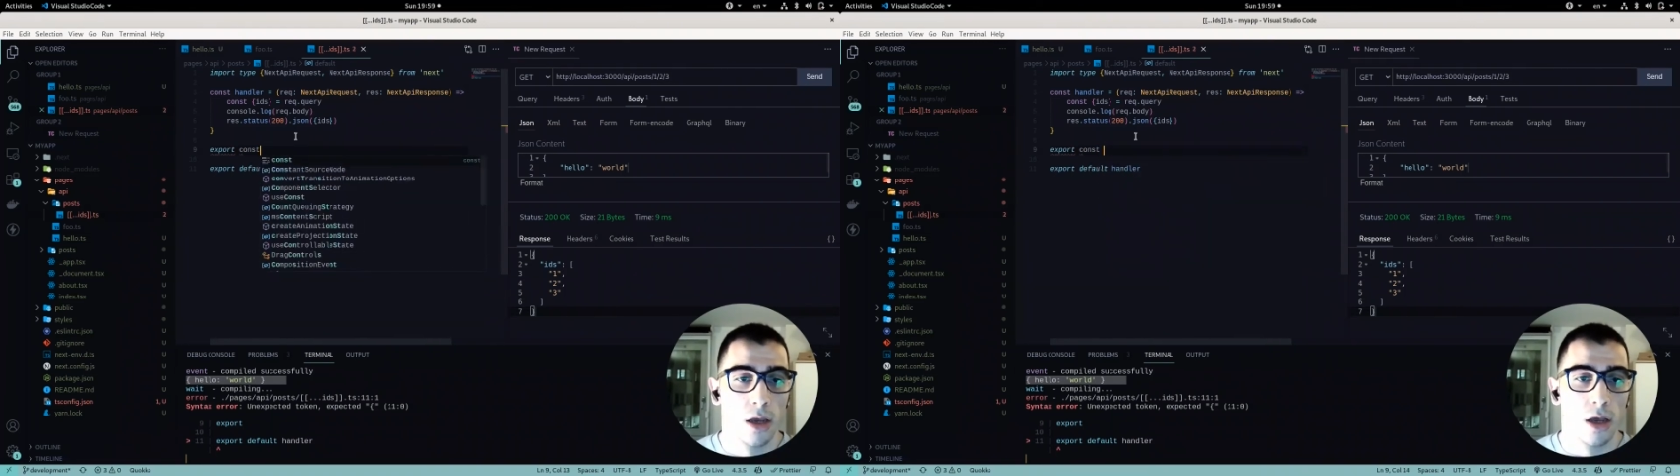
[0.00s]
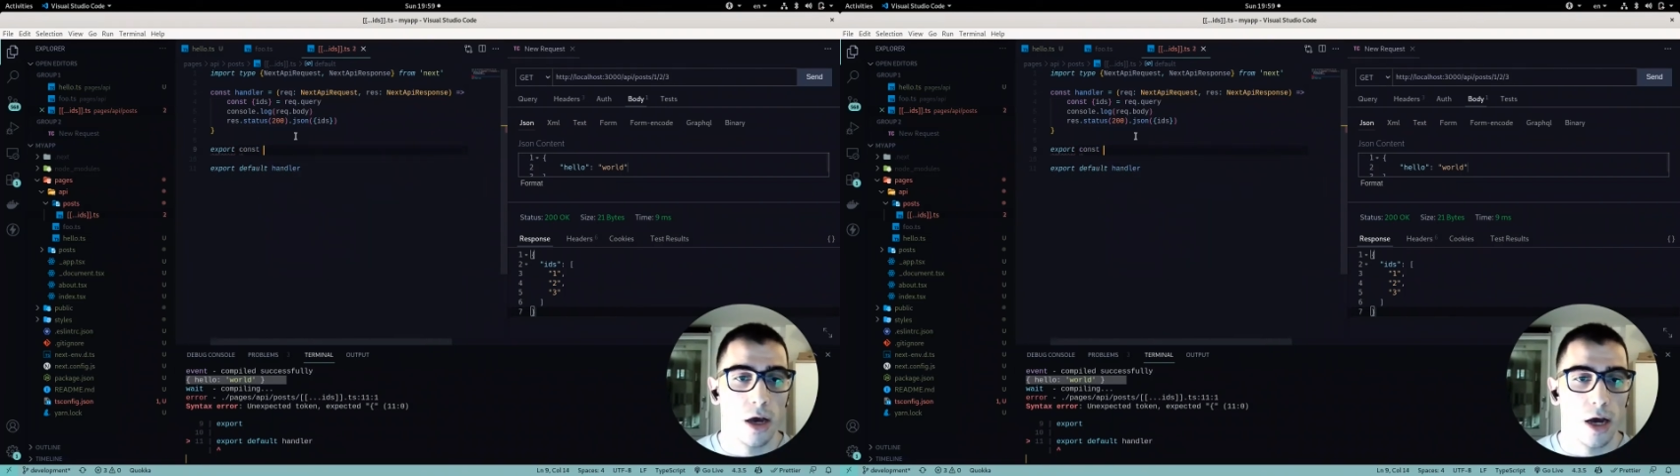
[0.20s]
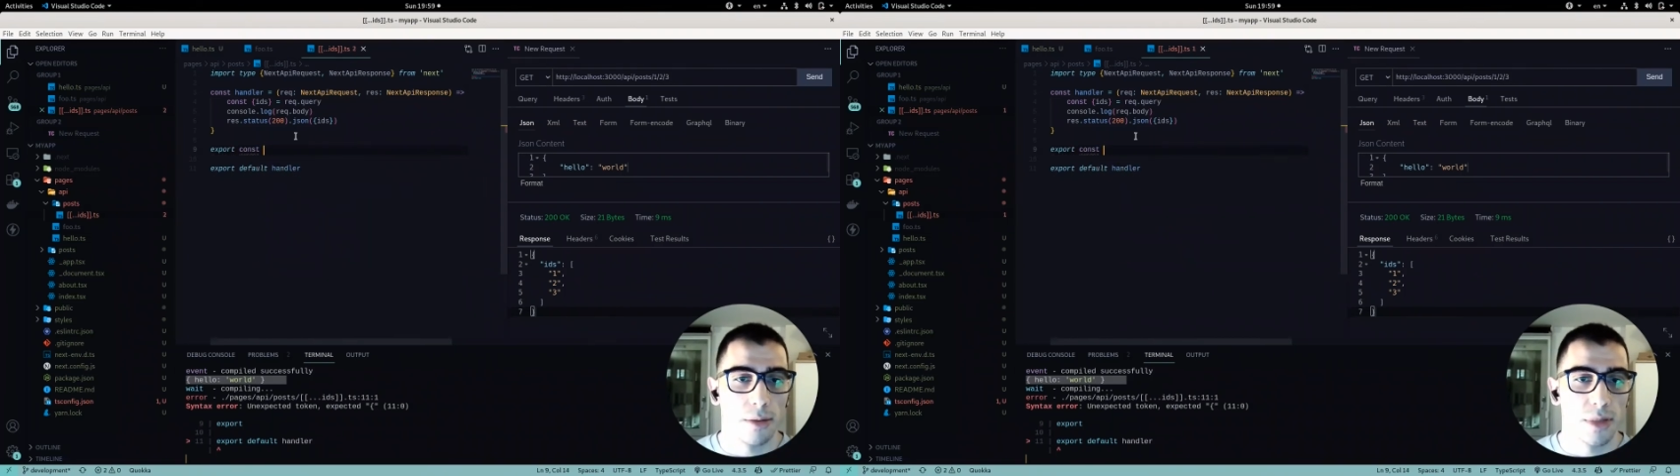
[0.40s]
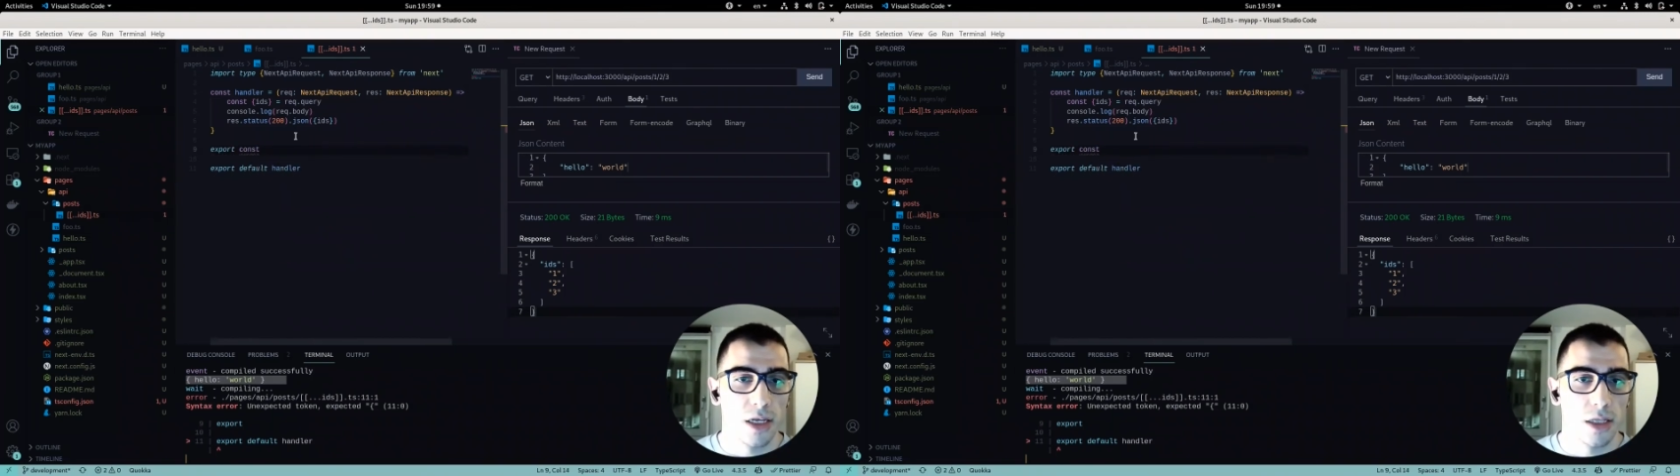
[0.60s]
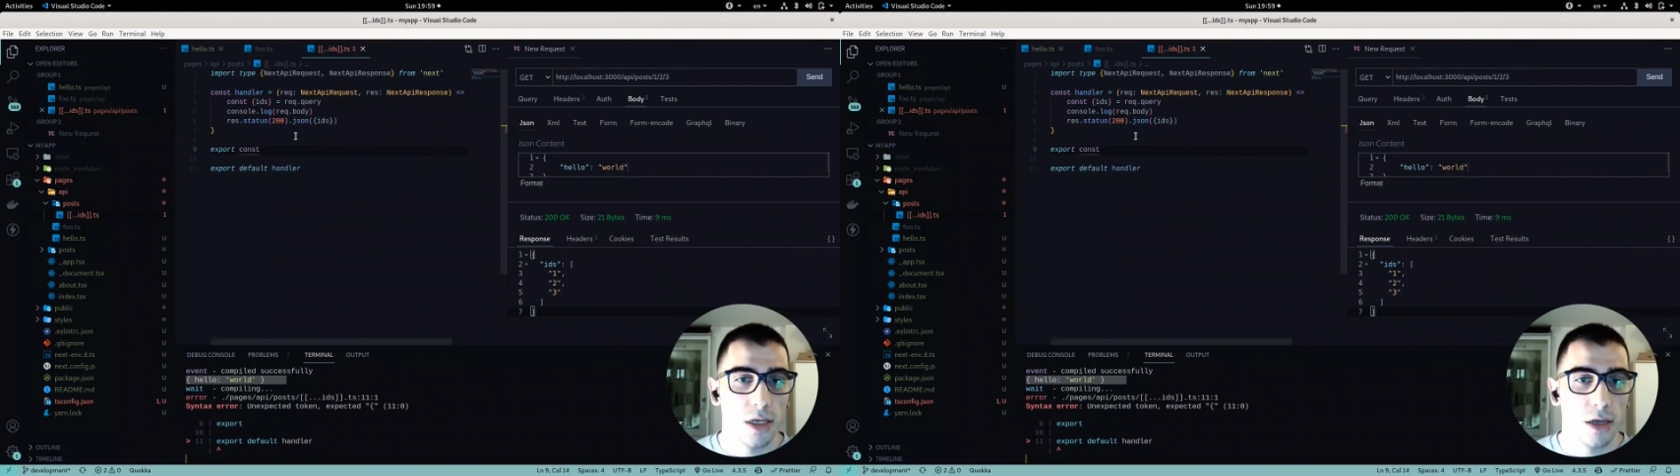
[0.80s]

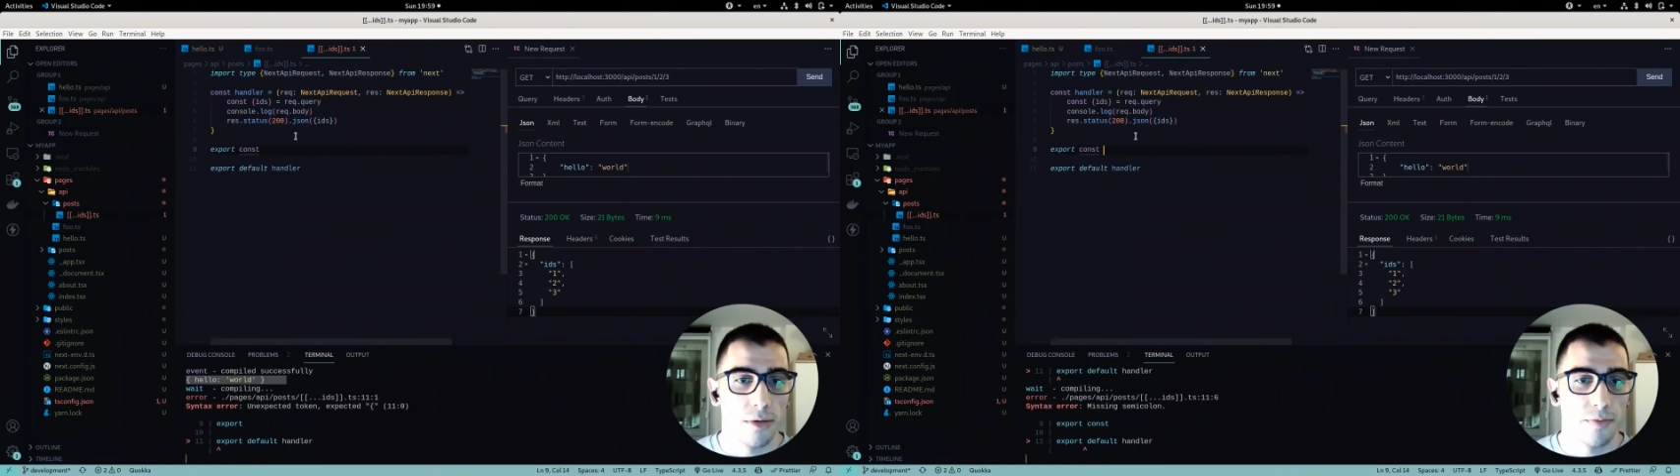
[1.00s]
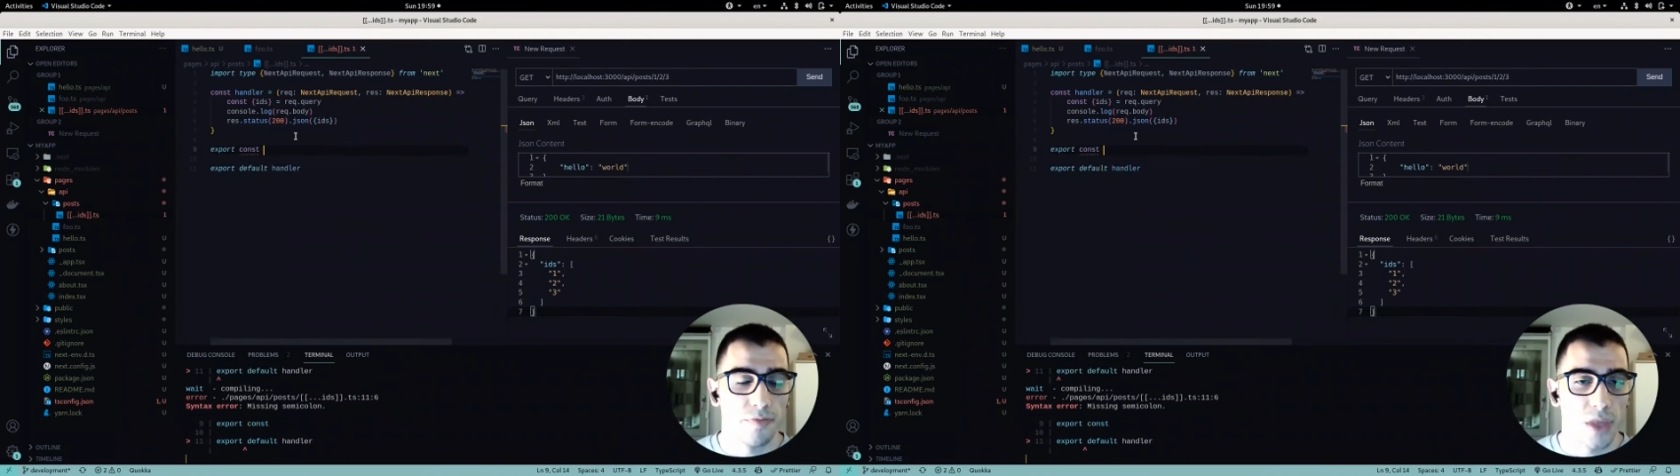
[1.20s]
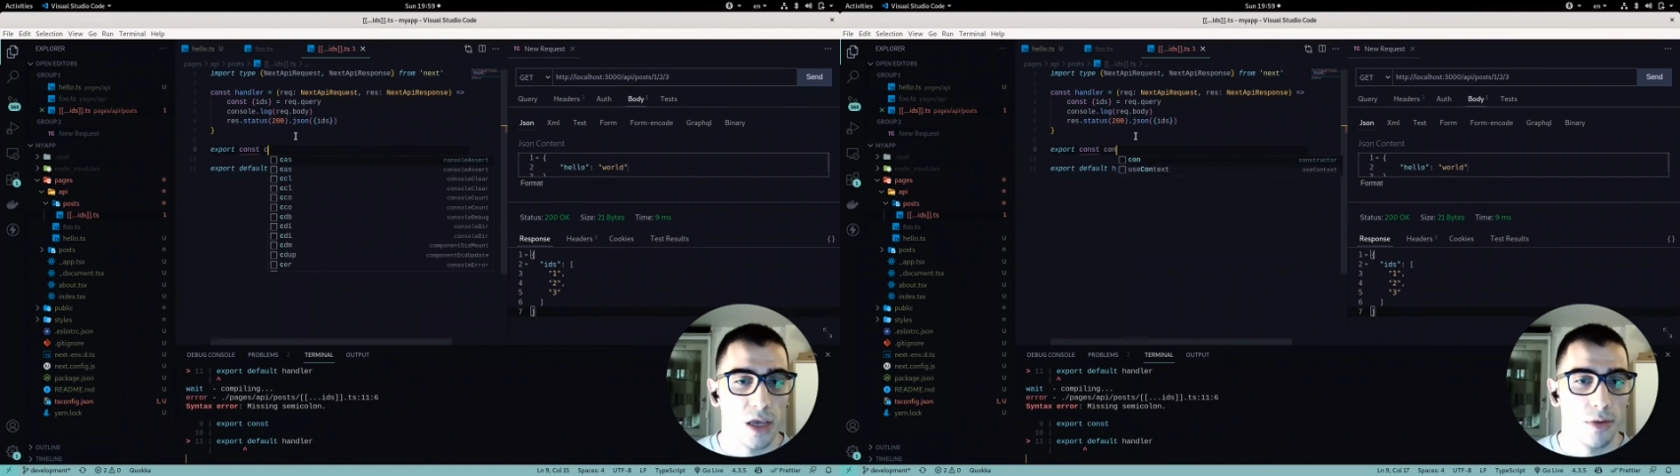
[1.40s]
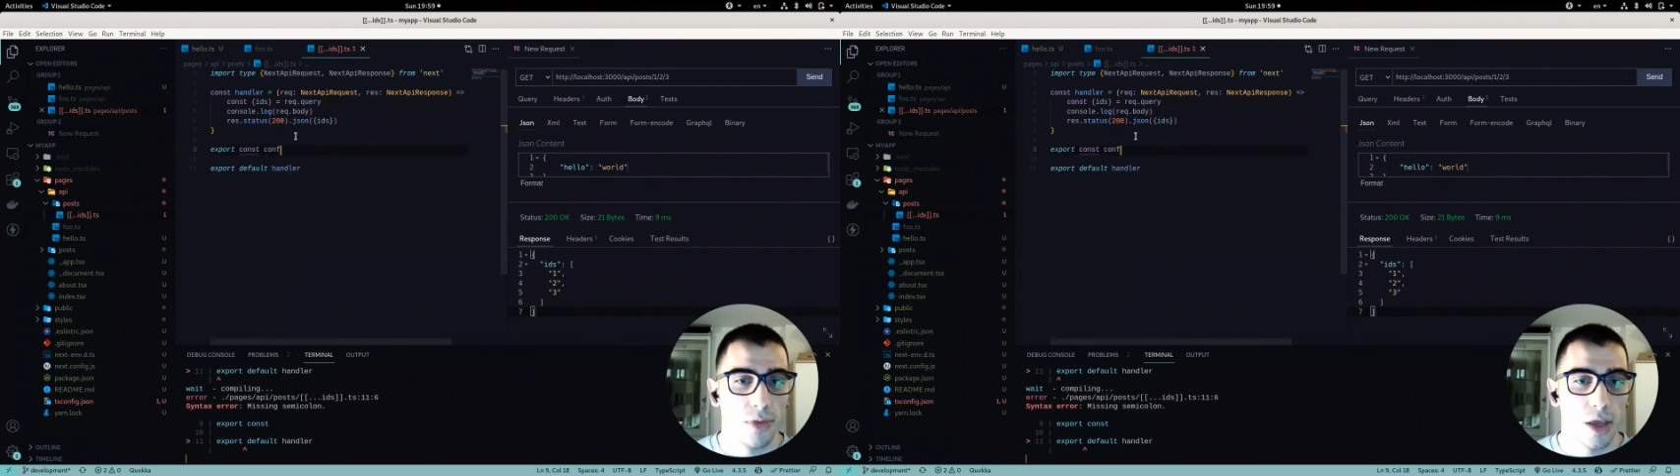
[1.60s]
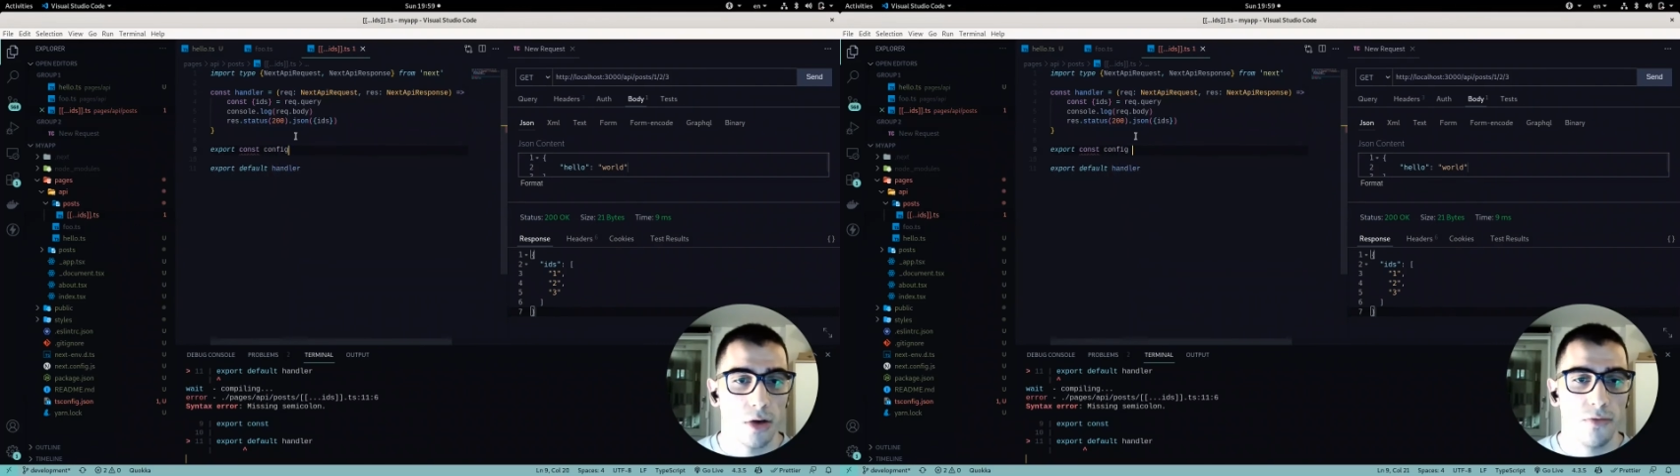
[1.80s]
updating the
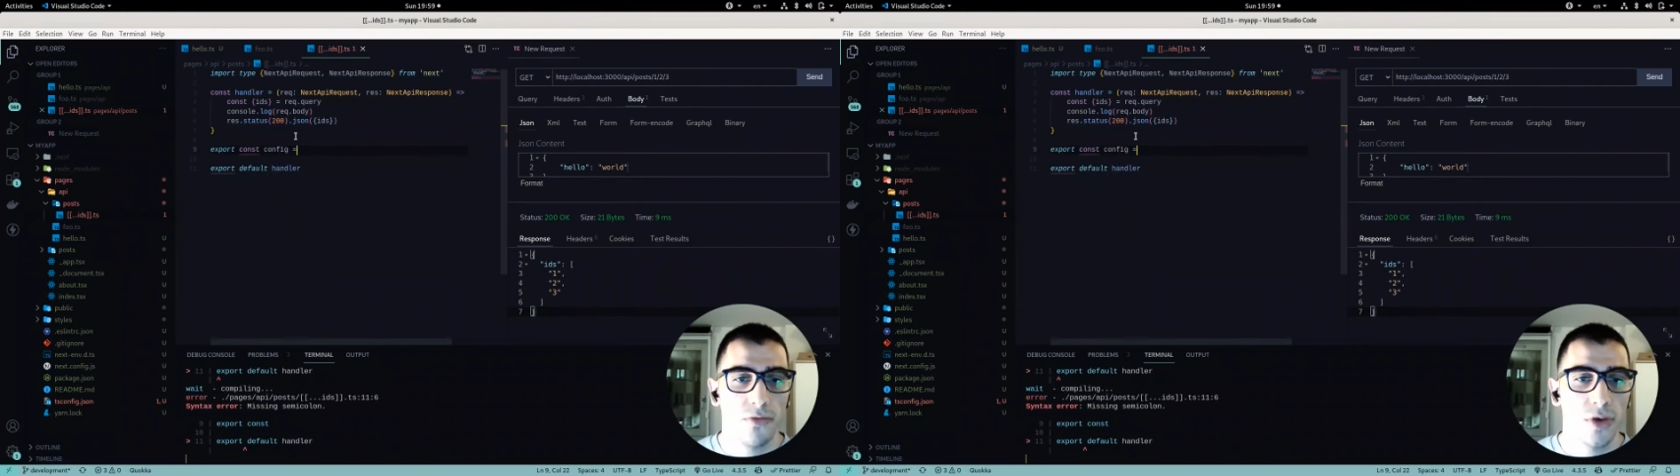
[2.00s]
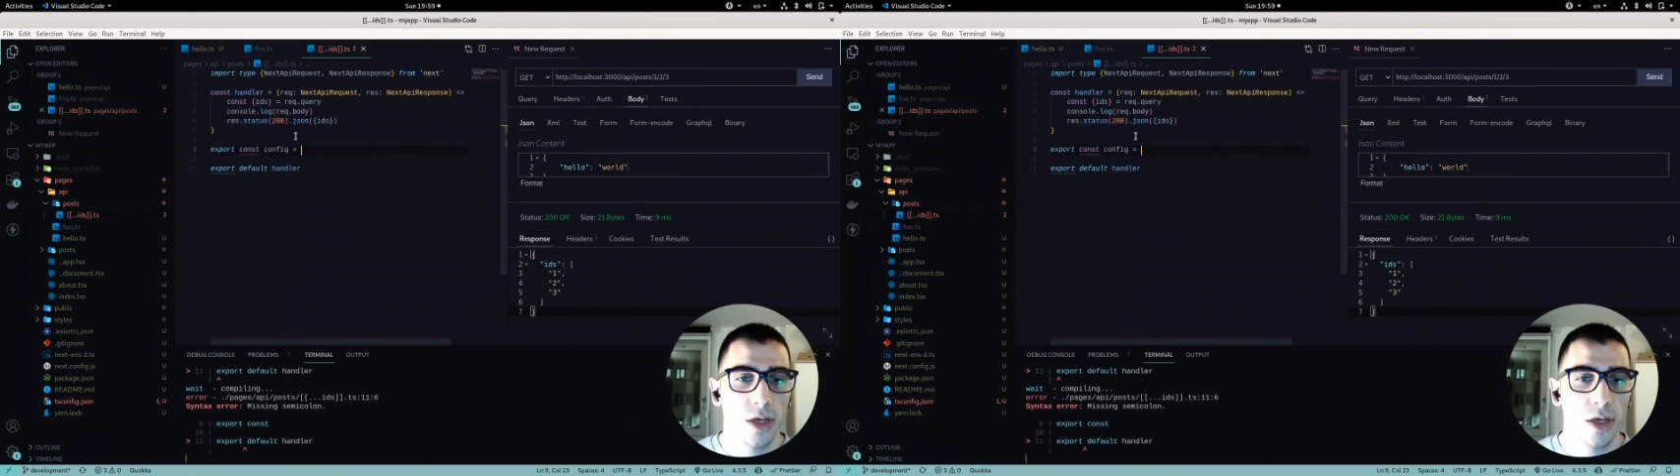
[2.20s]
config.